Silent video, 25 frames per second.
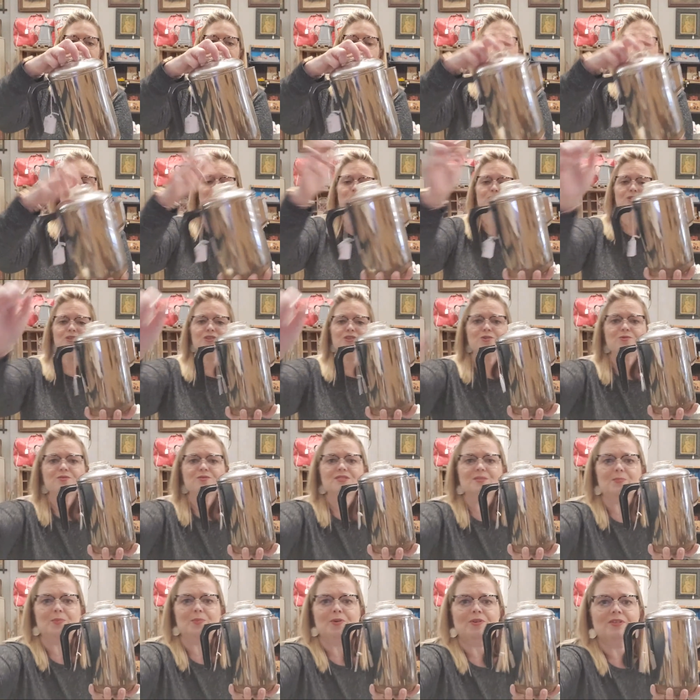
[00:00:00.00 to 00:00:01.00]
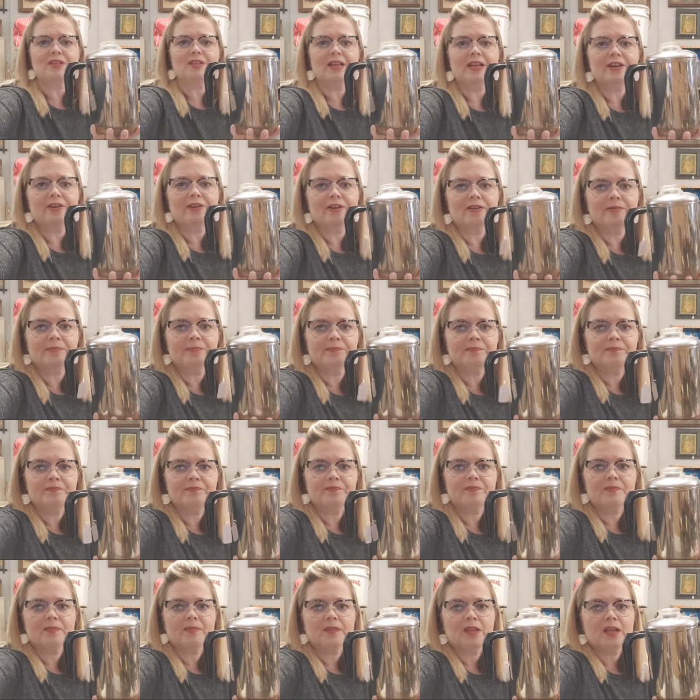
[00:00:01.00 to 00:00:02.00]
people still will use a percolator.
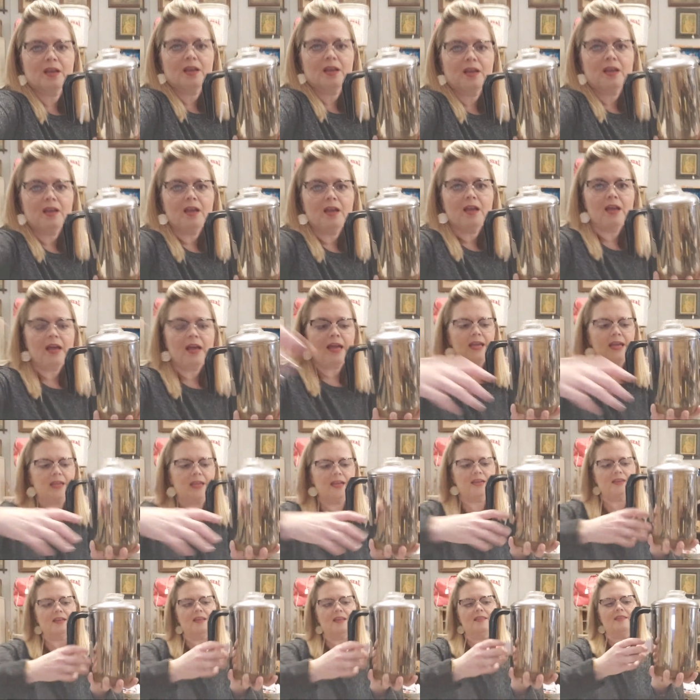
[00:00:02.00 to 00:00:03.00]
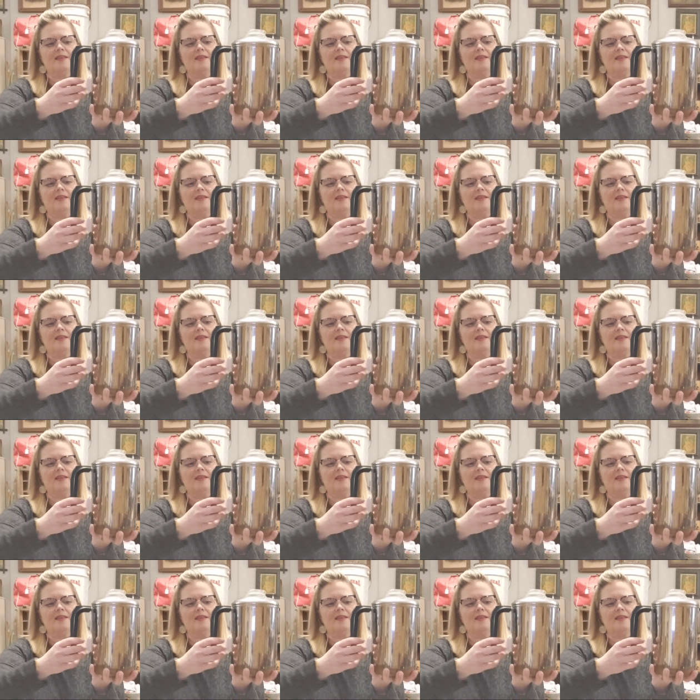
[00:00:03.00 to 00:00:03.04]
And